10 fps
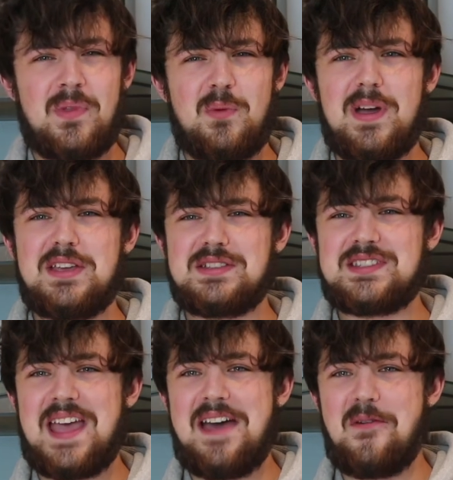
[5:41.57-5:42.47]
you
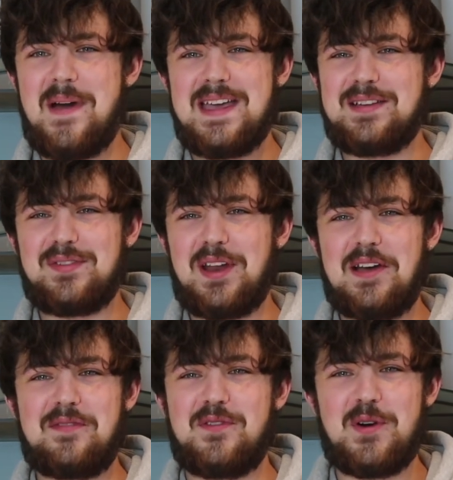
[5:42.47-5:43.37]
stay awake for
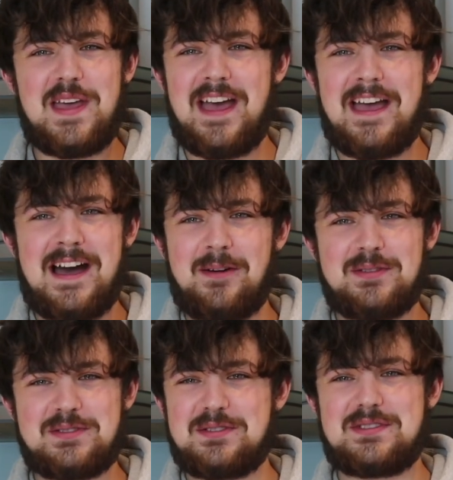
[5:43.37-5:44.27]
like 48
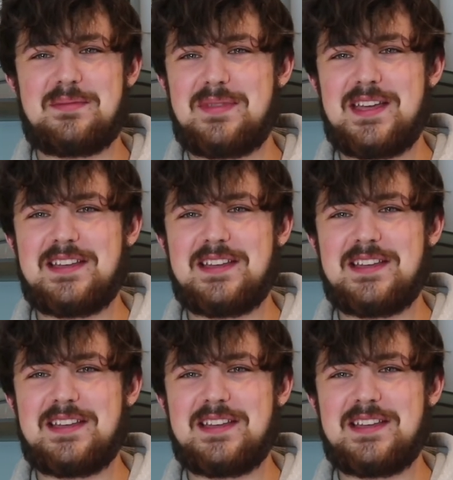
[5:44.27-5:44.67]
hours or something,